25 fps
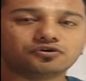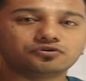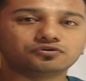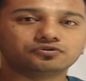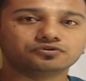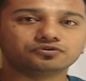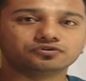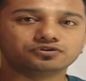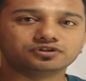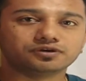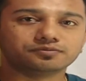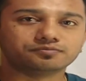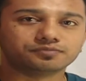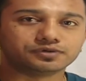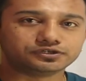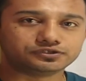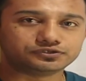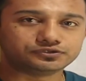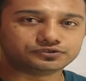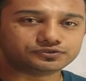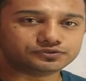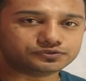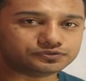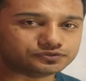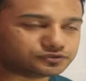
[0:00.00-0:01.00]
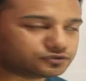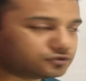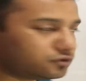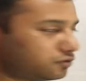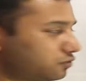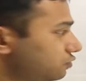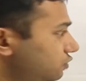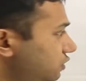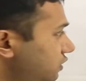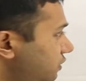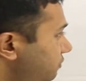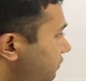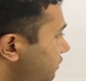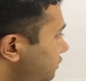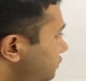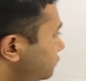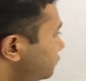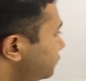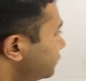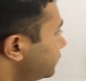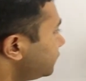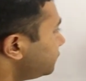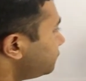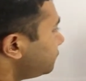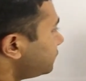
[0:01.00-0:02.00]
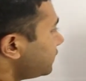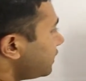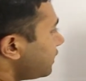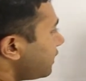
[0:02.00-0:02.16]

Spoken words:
rule number 2. So rule number 3, we